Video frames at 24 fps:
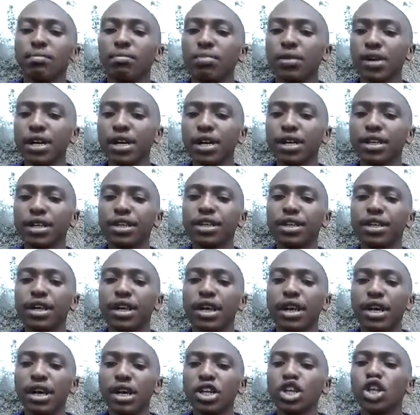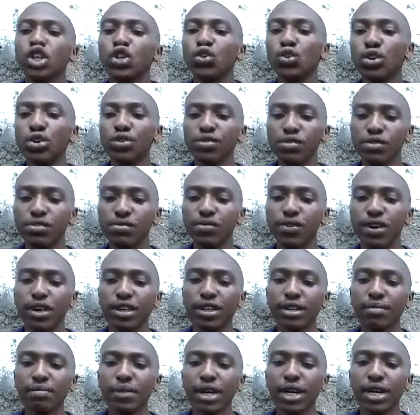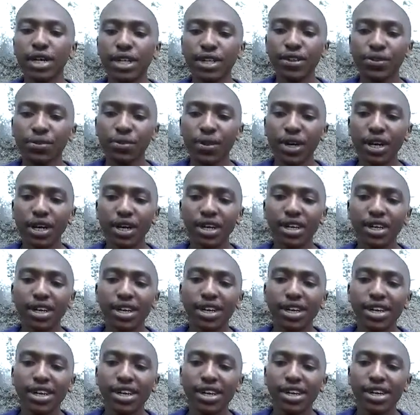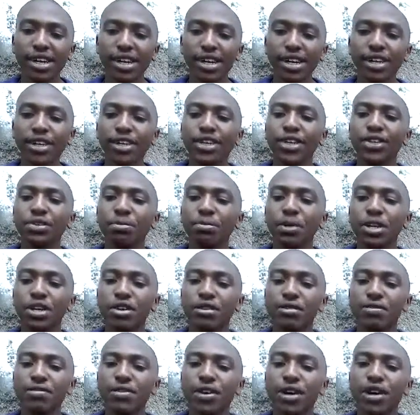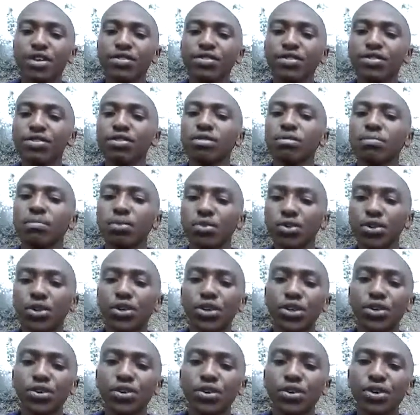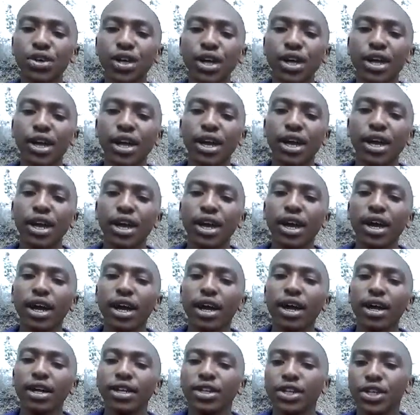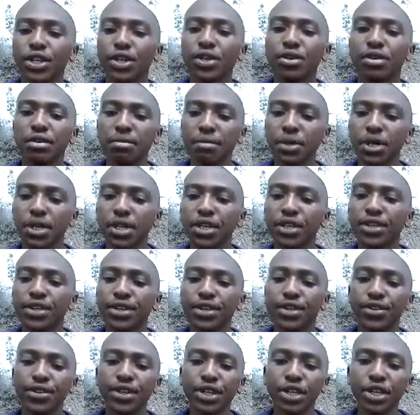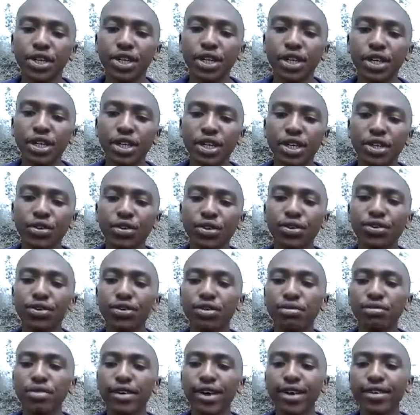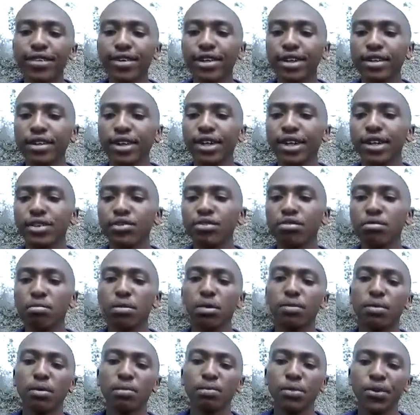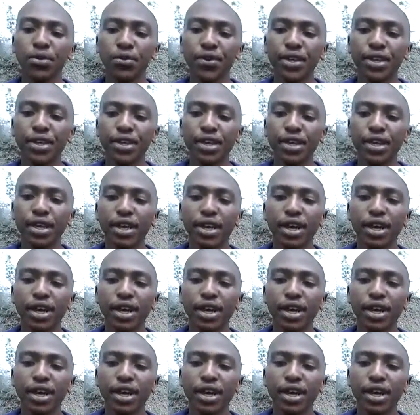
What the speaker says: brand, and it goes with how the markets work, and it is mainly focuses on political and economic integration. It also focuses on consumer mobility.